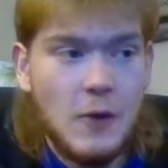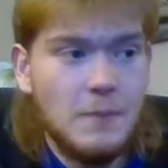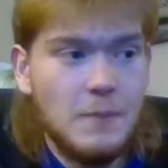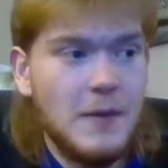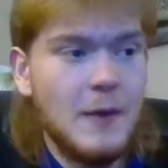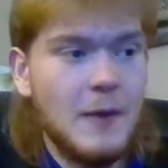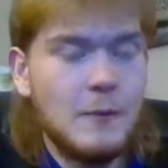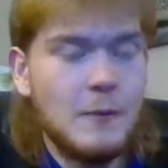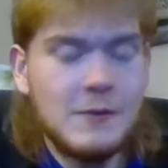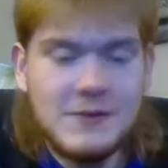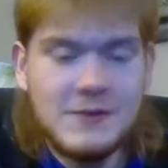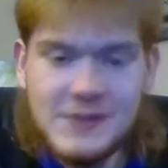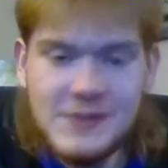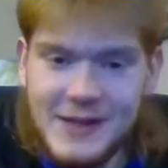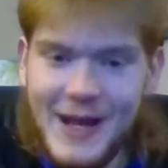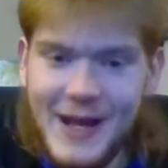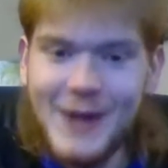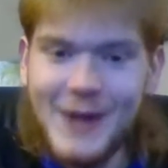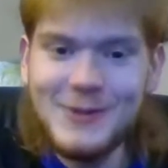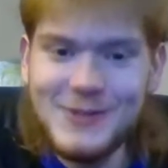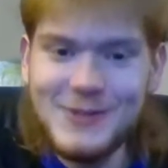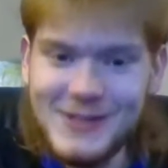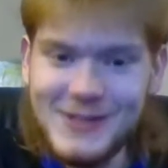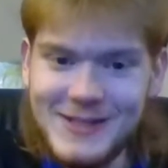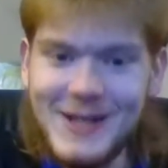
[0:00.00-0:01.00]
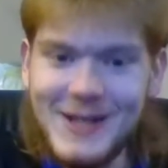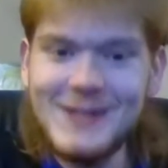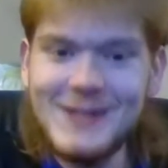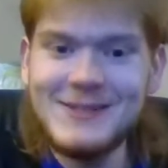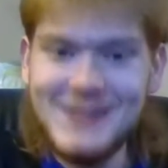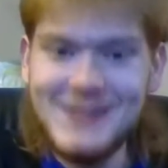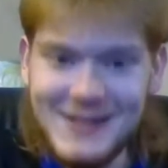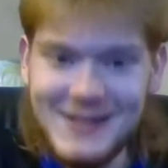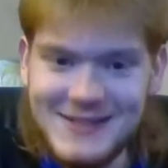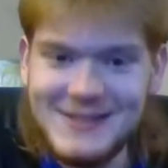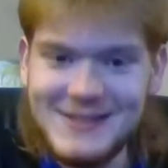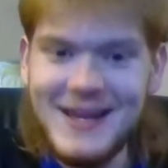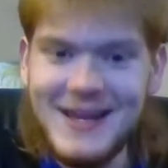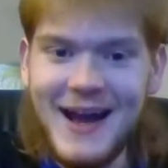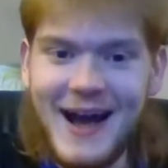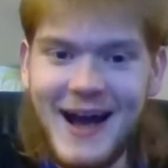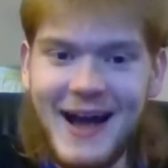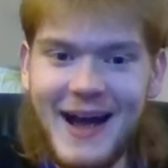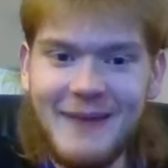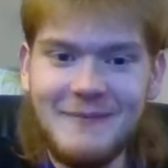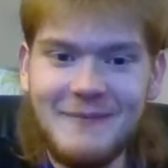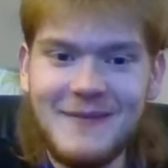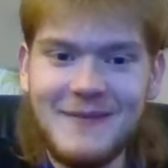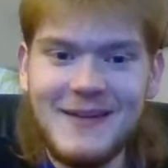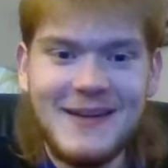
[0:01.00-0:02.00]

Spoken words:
but we'll see how she does this time.